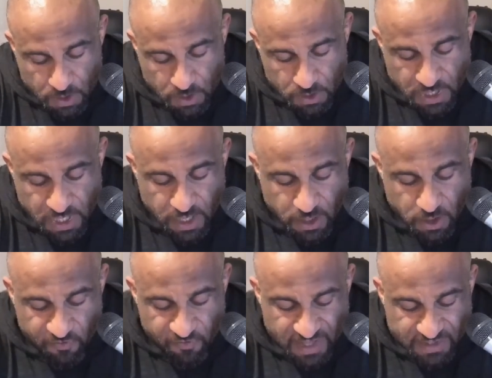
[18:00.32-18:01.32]

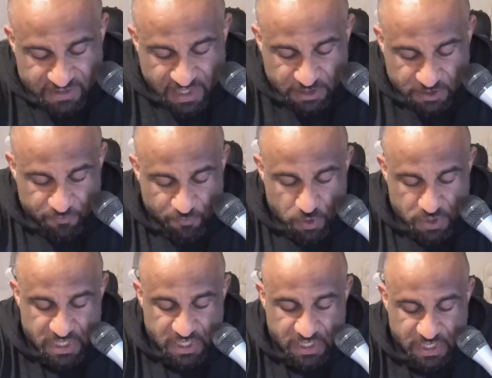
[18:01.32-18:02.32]
Diego Vasquez
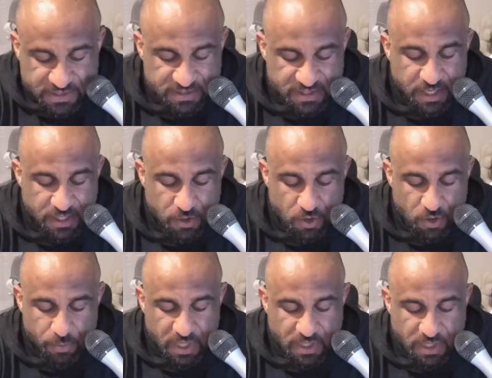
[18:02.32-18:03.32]
14 says, in your
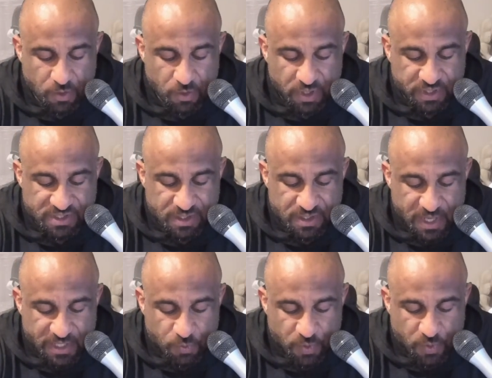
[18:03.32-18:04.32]
opinion, what is the
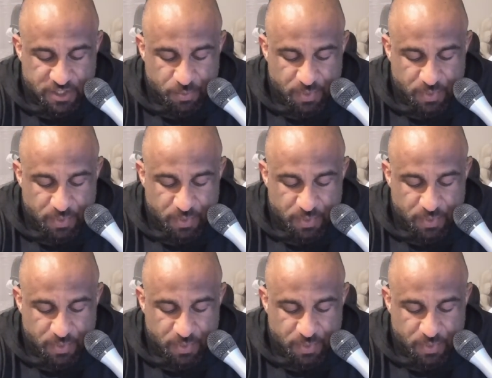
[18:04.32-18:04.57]
best way to